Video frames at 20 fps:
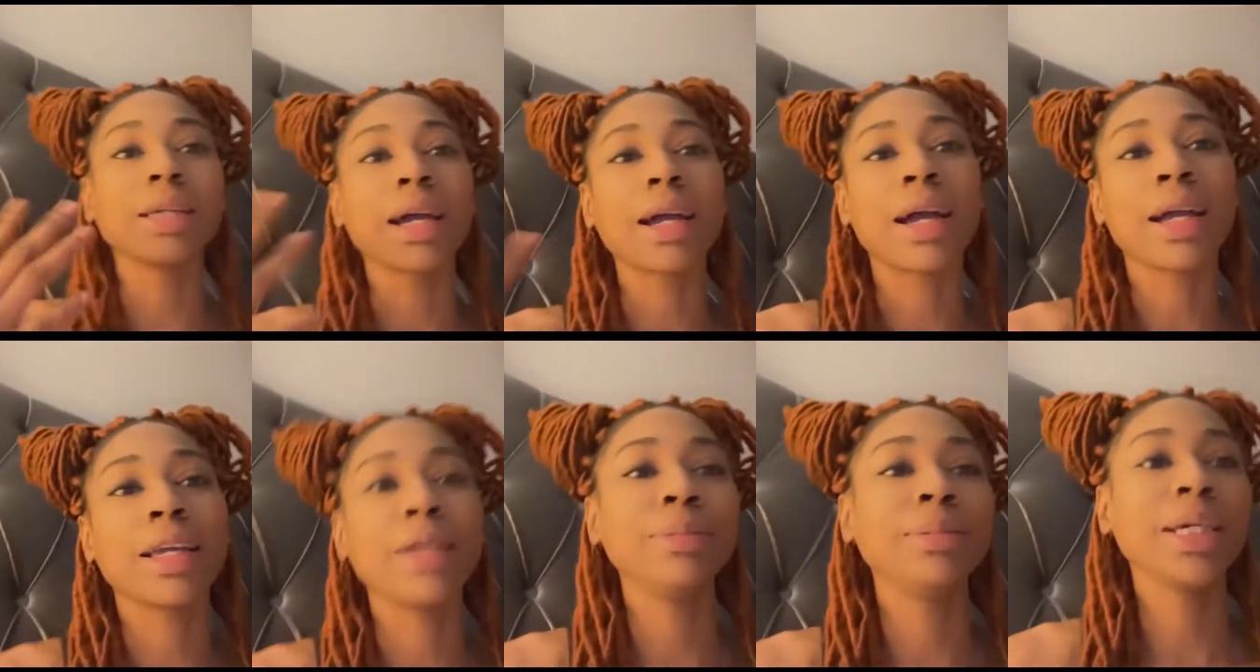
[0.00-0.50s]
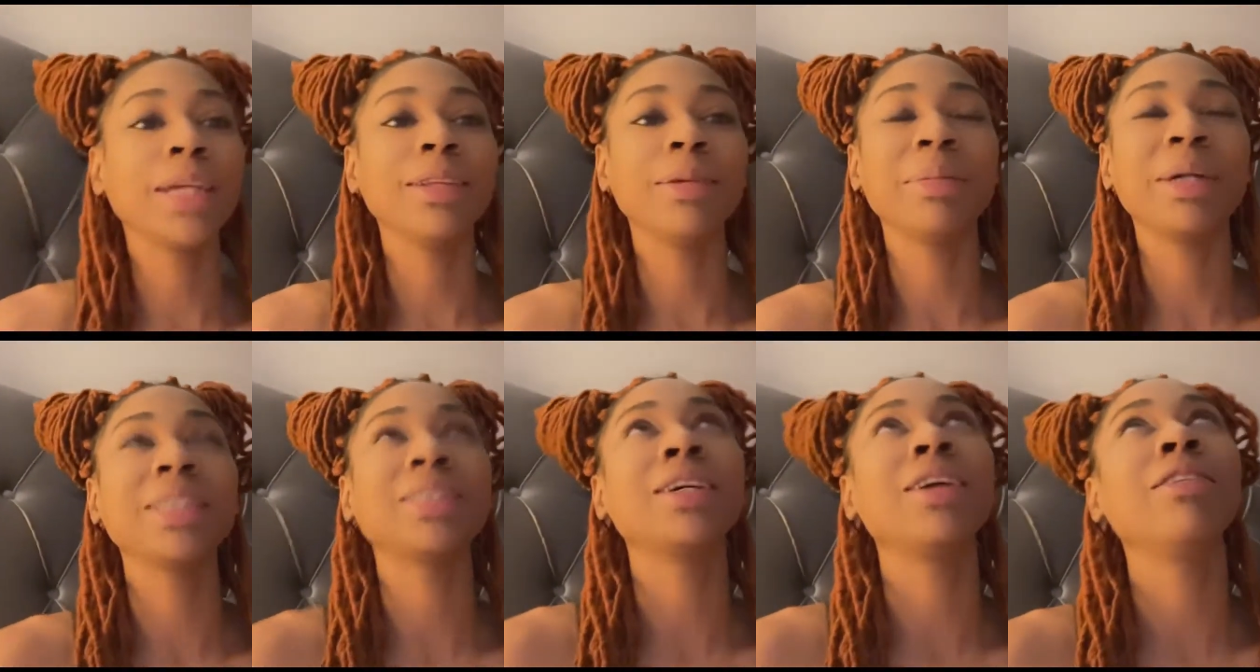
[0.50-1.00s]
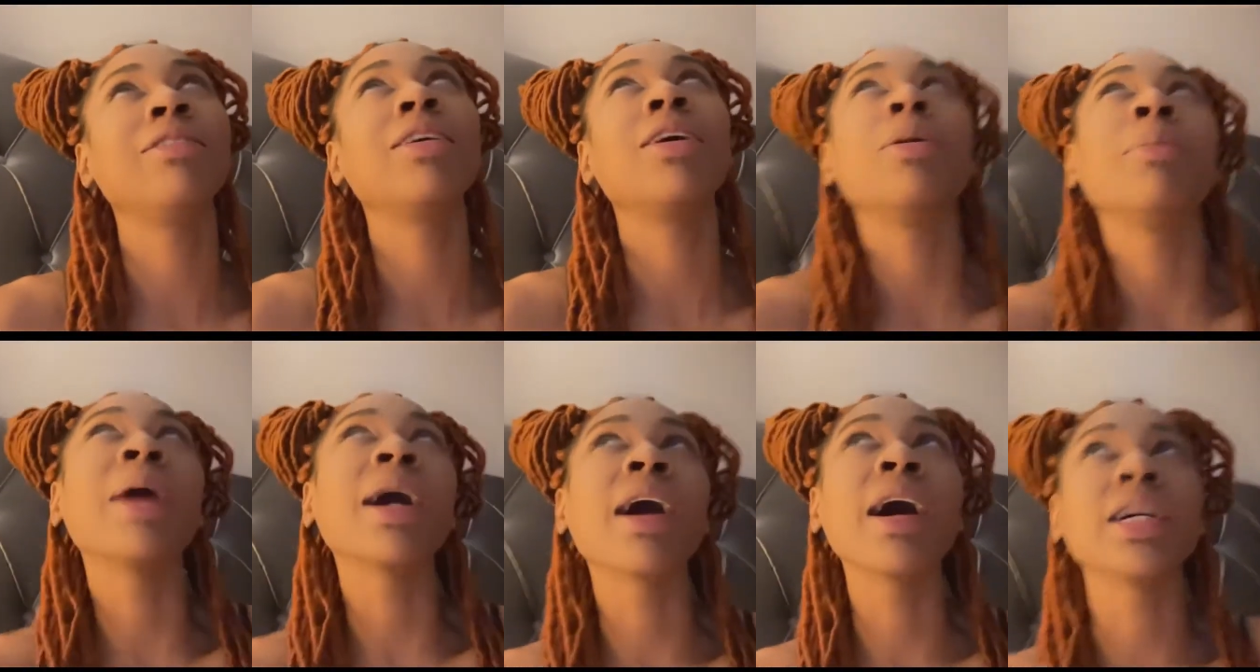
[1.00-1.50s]
I keep telling myself, oh
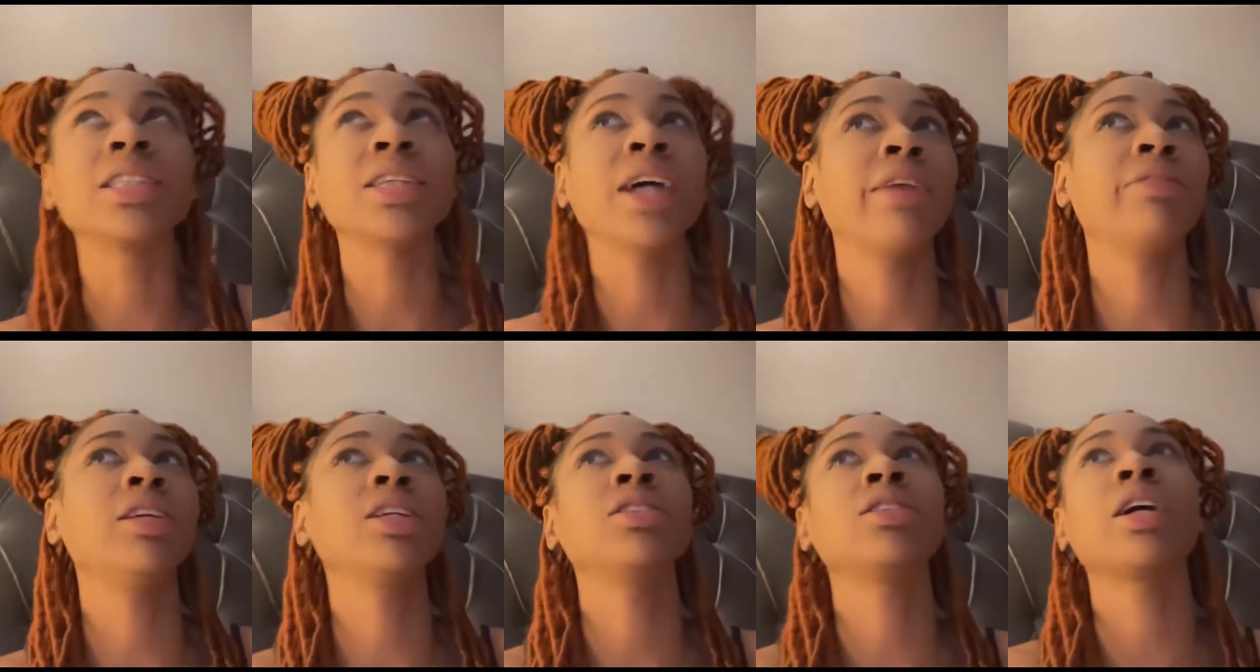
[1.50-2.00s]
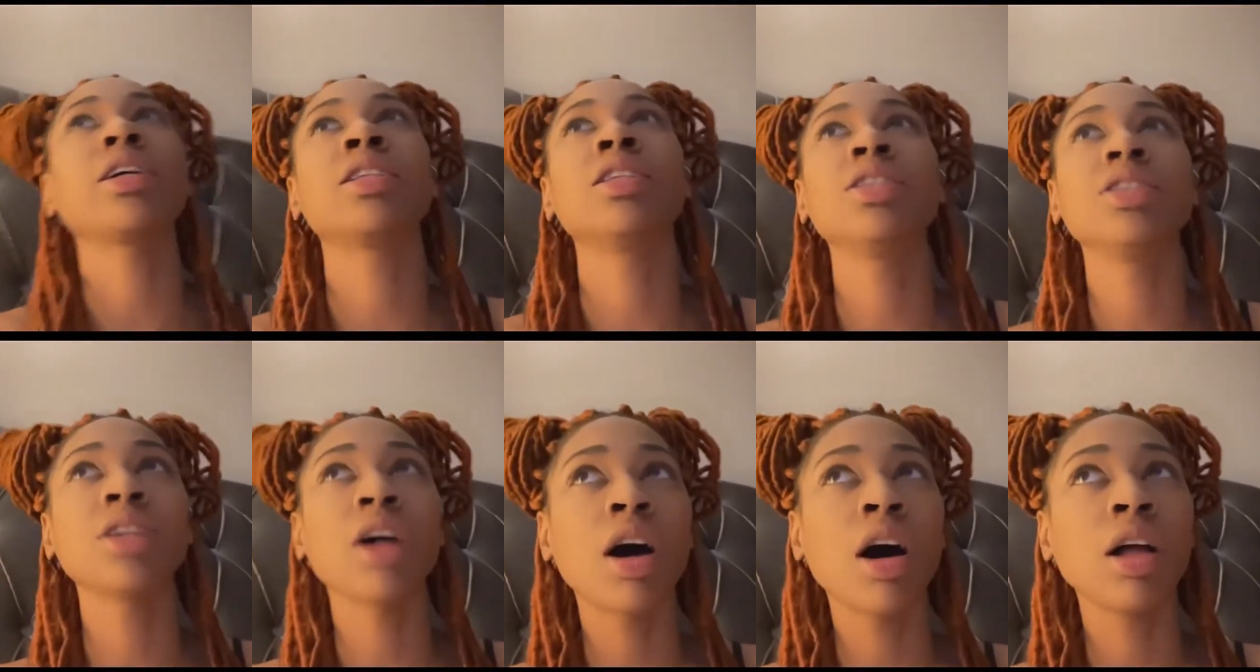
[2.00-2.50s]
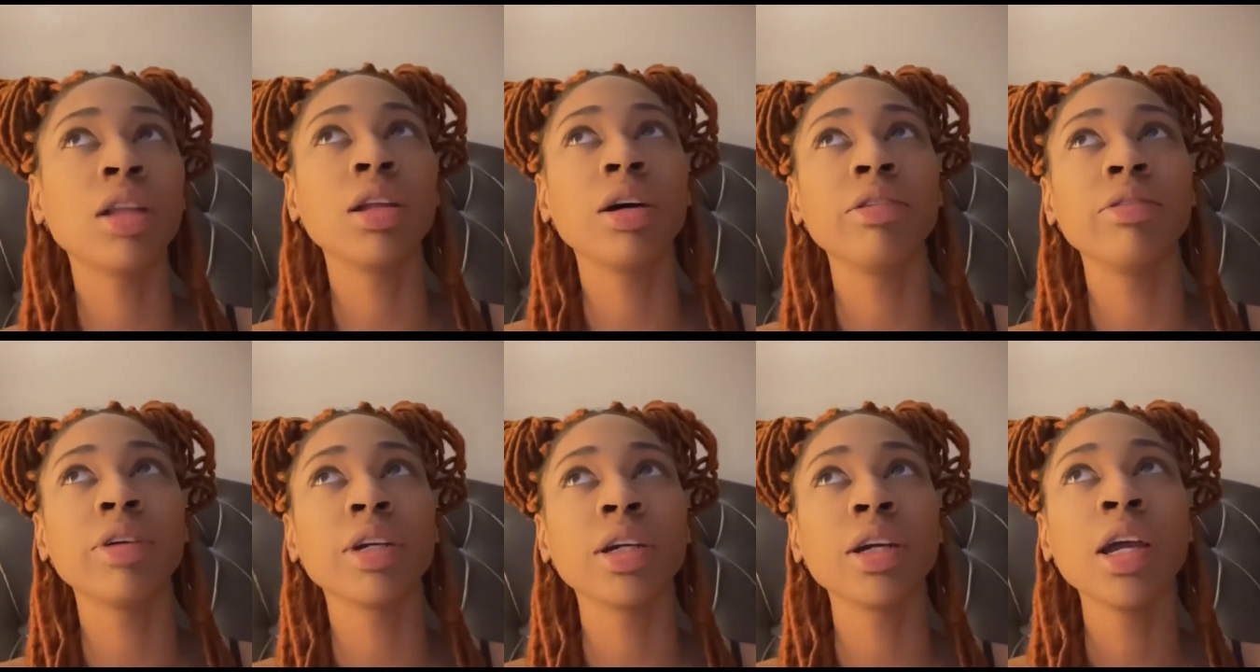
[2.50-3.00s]
my gosh, I have to start this all
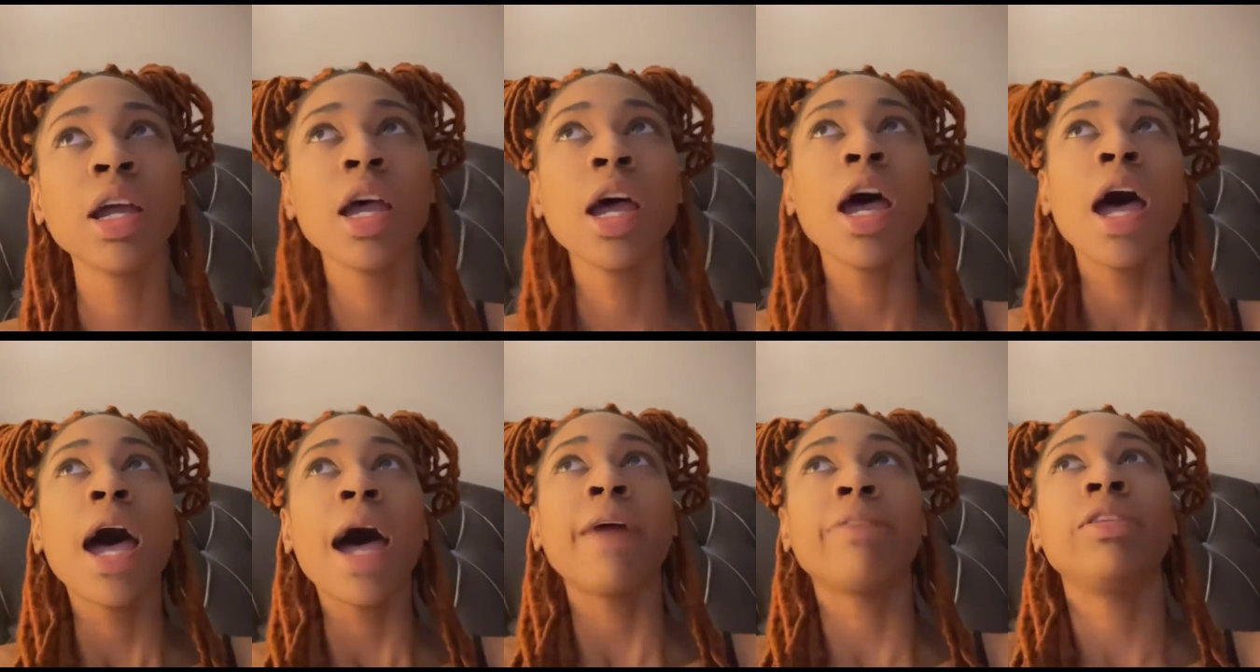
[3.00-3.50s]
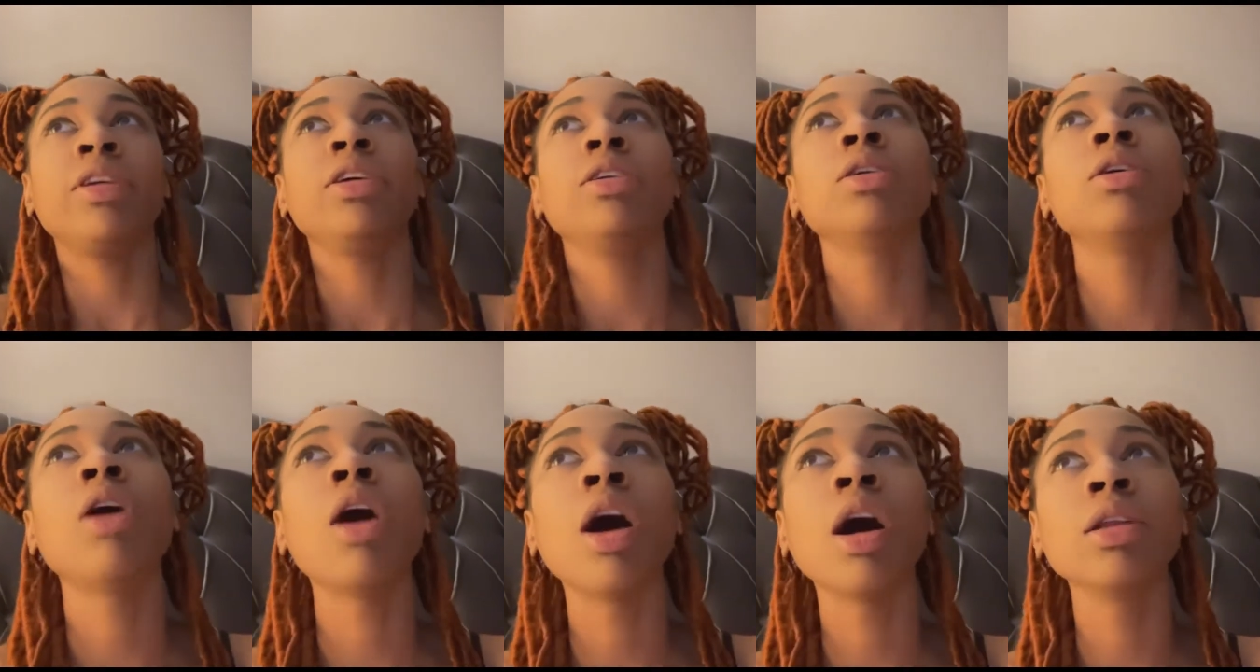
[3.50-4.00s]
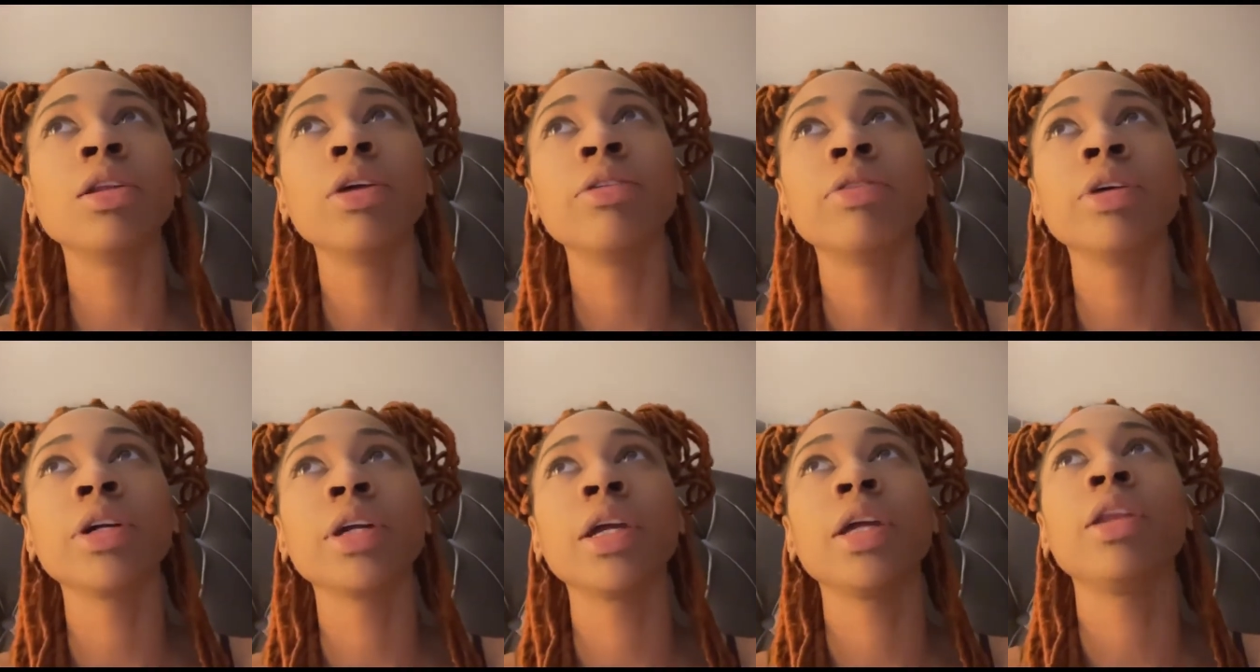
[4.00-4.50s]
over. I have to heal all over
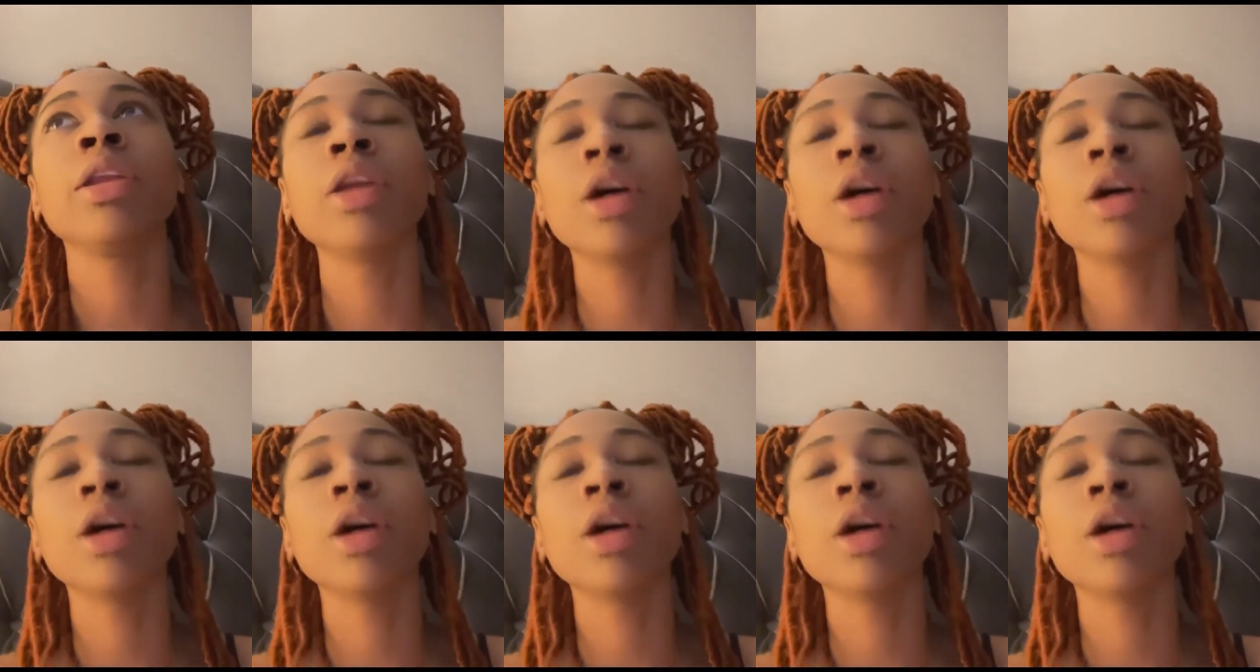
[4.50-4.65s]
again.